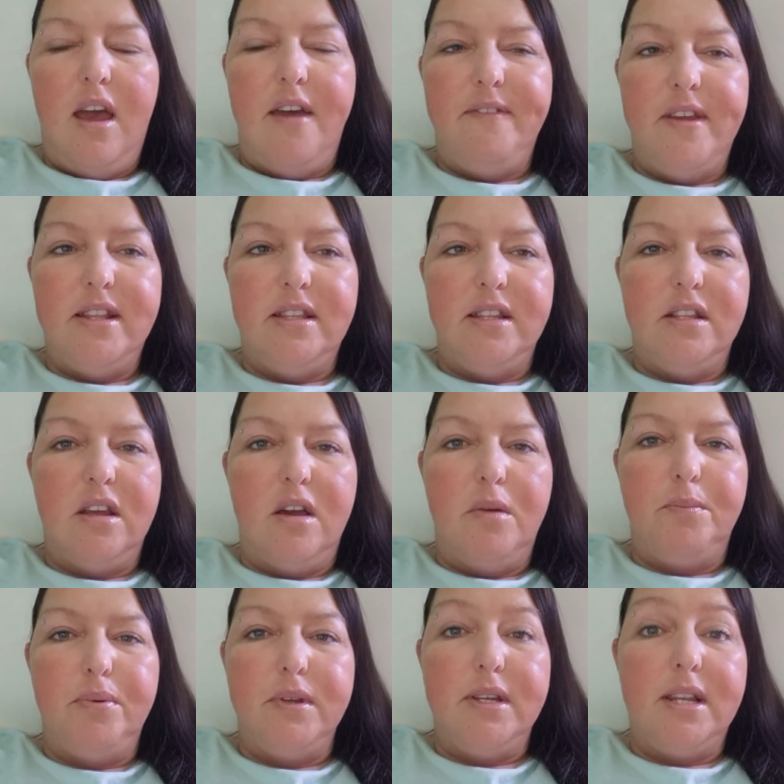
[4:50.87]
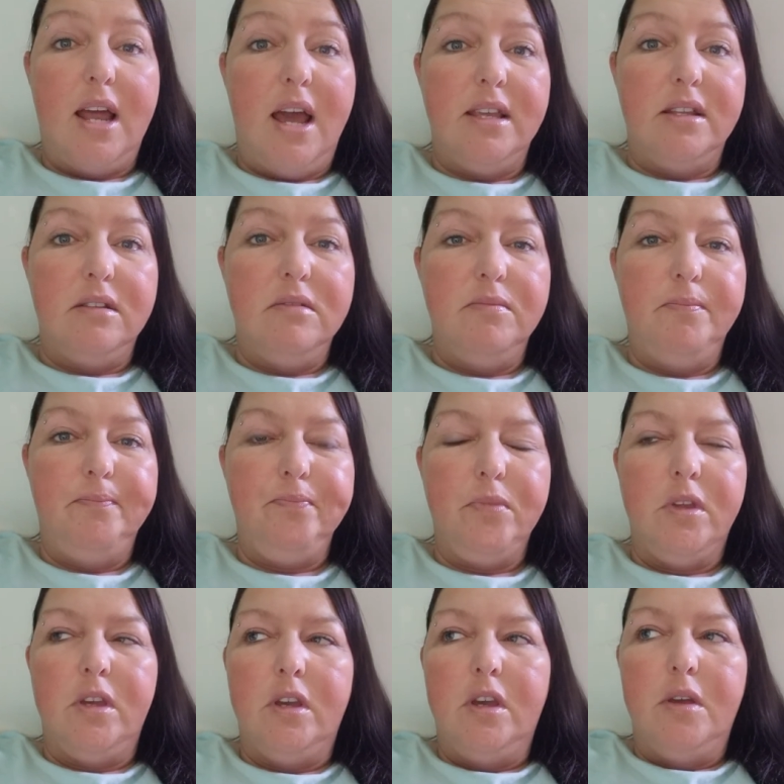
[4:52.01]
I've ended up crying.
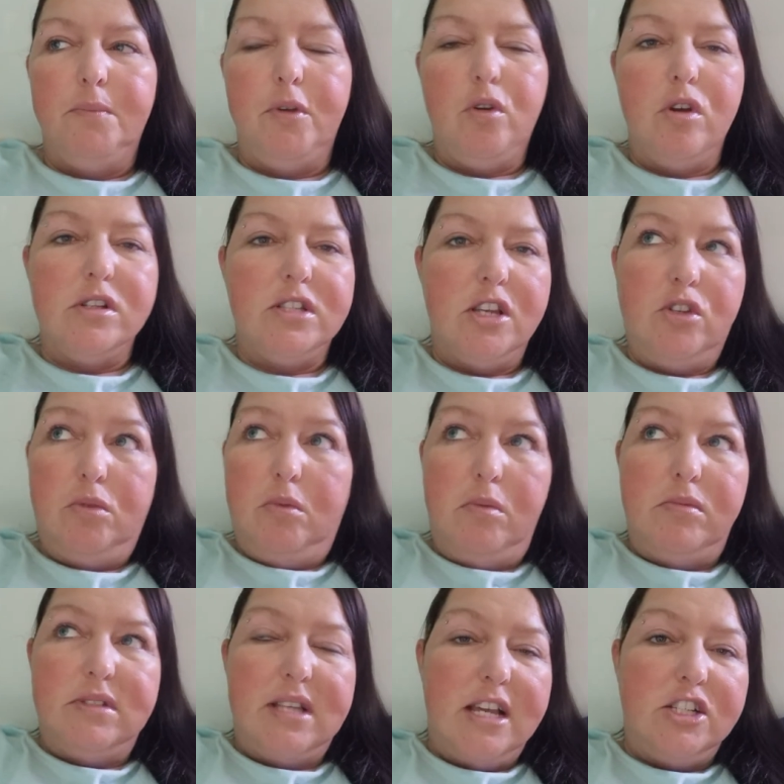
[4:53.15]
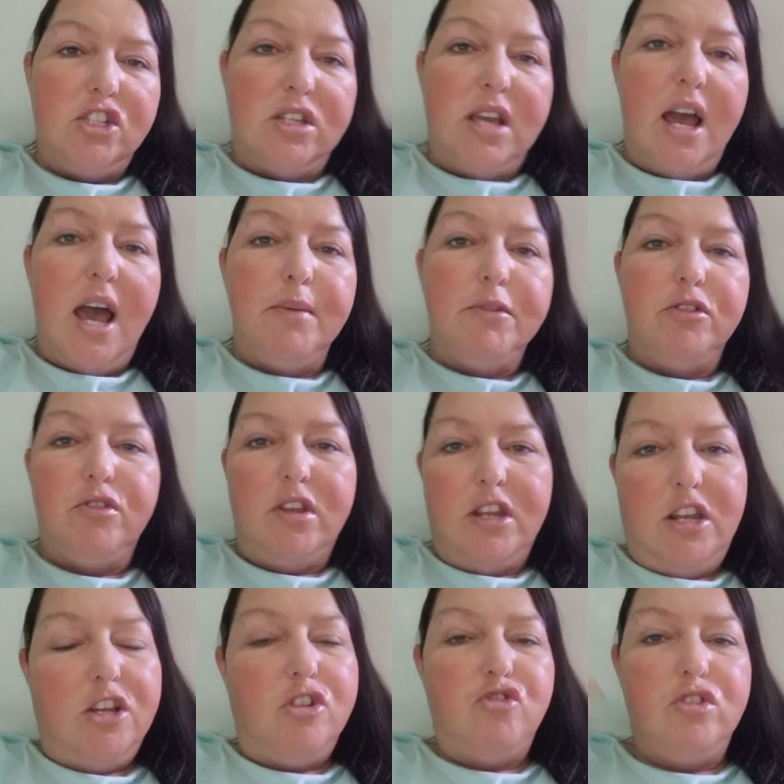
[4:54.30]
Because I knew what was actually happening, right,
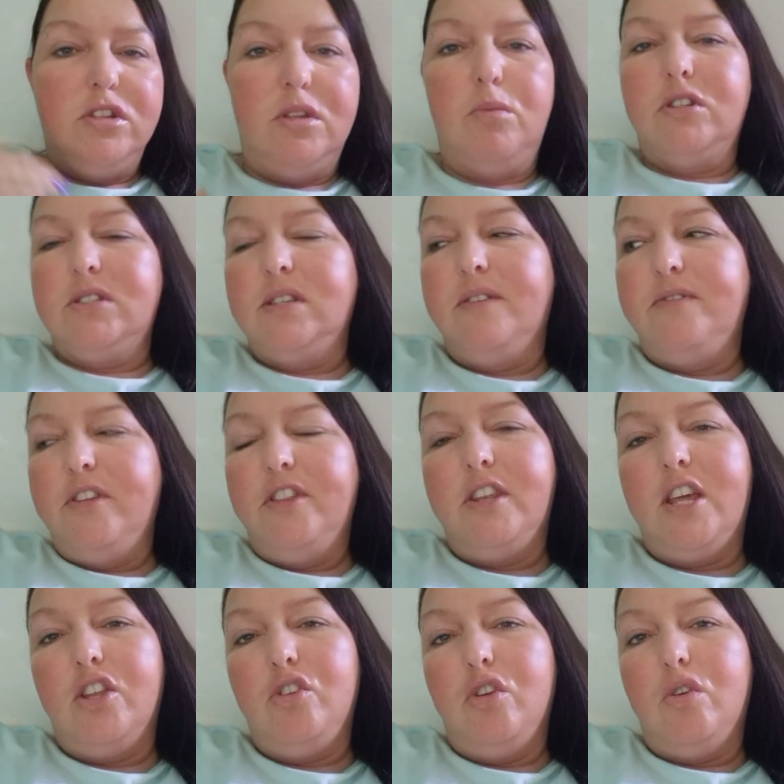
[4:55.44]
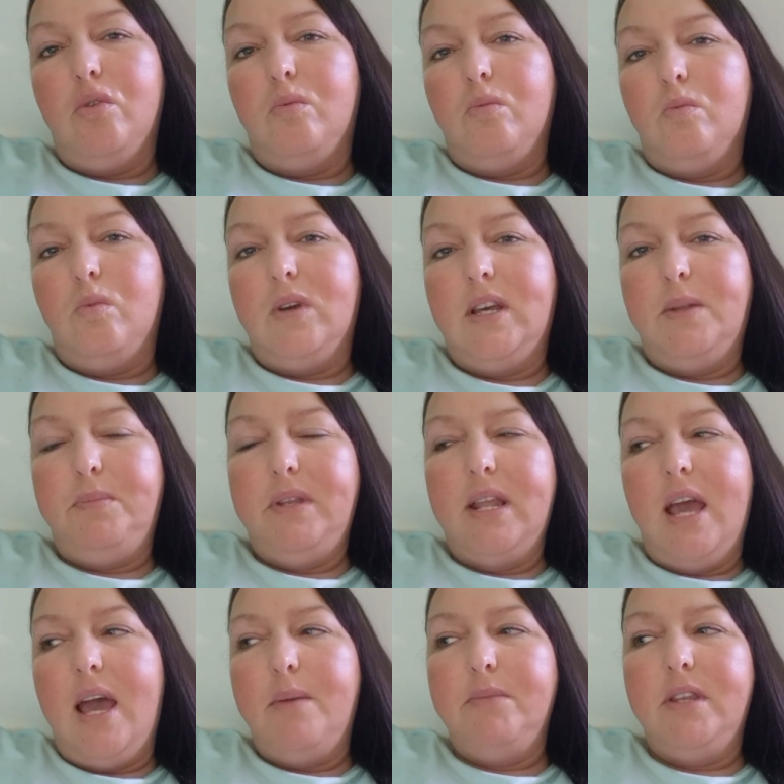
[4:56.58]
and I could read the words and everything, I knew what had
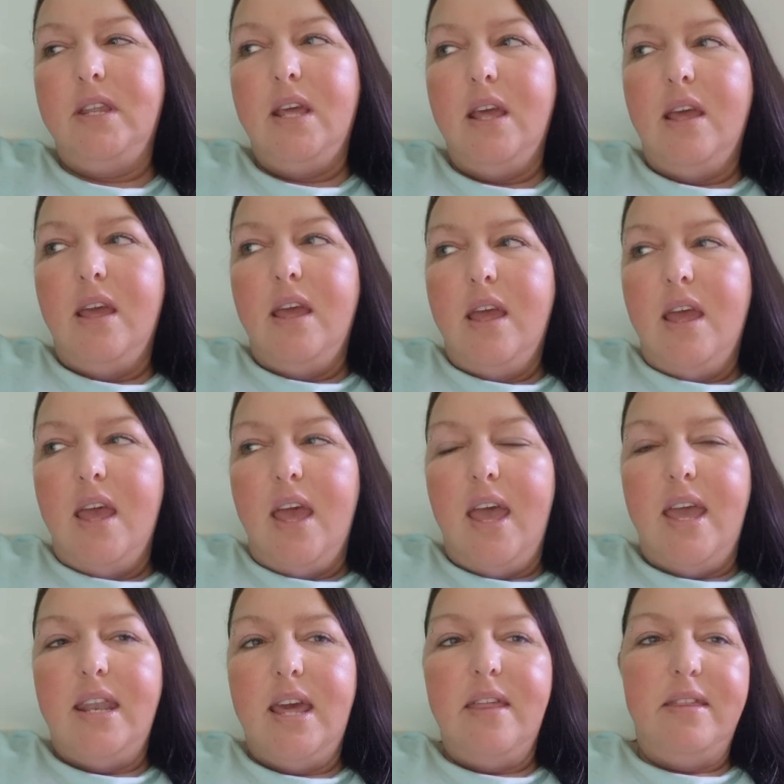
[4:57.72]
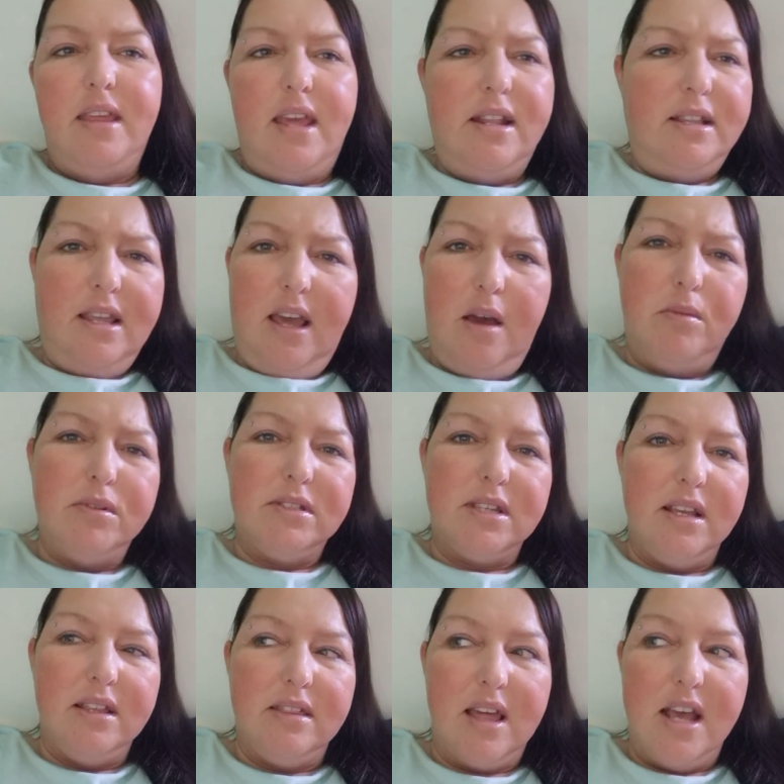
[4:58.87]
been happening. And at the end of it, I was
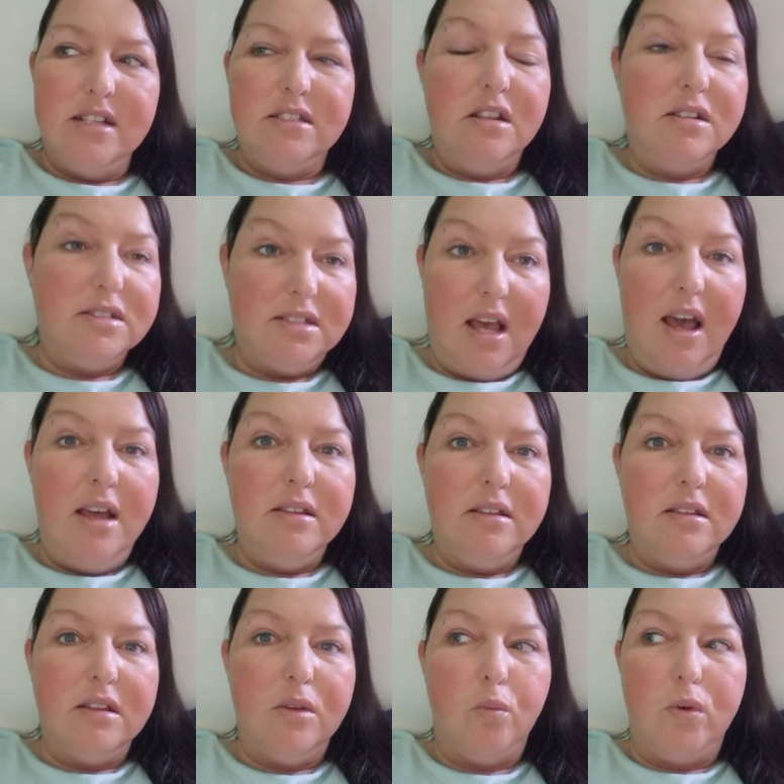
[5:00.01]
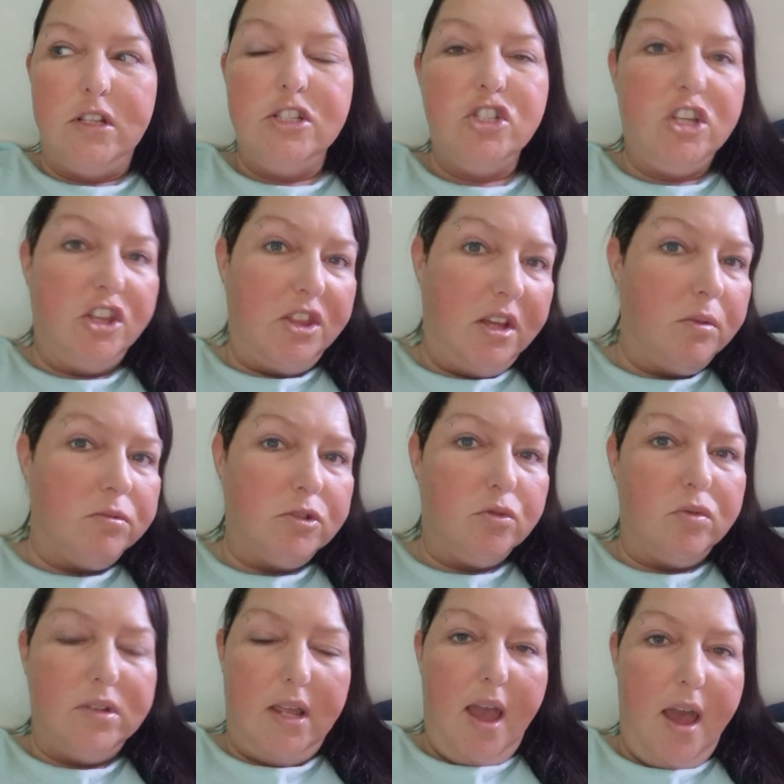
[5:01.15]
like, that's not sad. Like, what did she think was
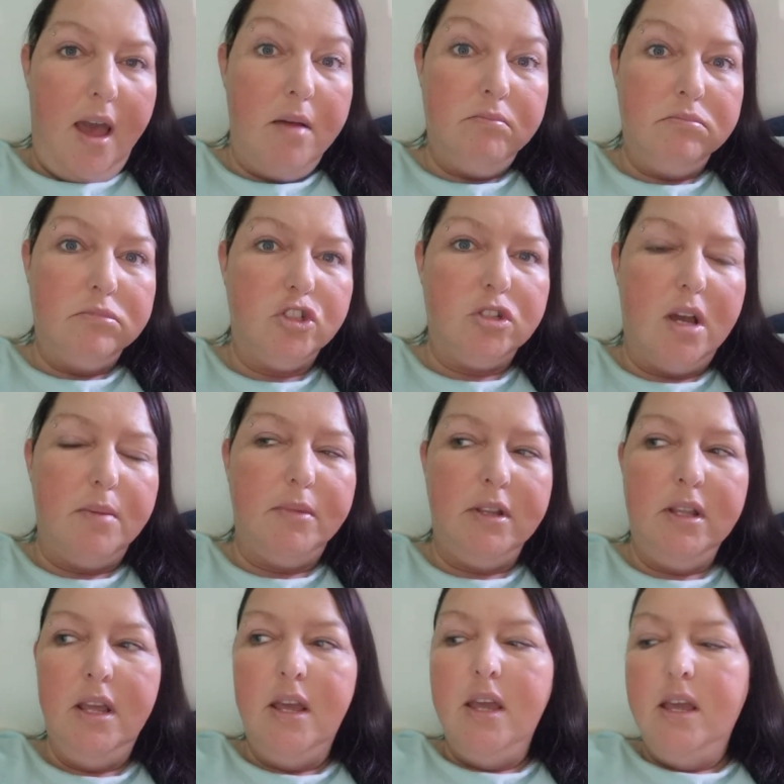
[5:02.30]
going to happen? Do you know what I mean?